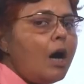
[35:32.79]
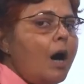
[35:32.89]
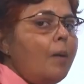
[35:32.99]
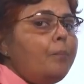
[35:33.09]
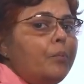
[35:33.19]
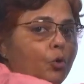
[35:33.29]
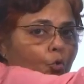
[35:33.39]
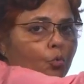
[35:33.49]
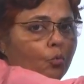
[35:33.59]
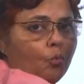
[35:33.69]
Up
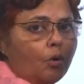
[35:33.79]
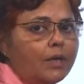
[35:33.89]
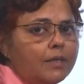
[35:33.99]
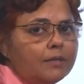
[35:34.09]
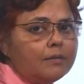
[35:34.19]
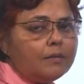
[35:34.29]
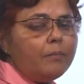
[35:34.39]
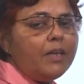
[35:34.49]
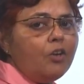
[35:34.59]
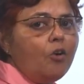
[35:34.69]
to, what is the
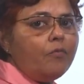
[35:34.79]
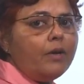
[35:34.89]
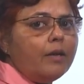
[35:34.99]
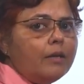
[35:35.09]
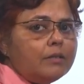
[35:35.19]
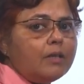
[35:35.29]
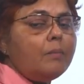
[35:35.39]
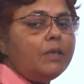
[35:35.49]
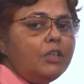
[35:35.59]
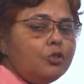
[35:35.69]
meaning of
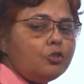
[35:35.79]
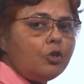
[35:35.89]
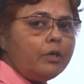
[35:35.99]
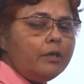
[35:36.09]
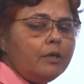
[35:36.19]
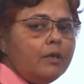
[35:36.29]
sum insured?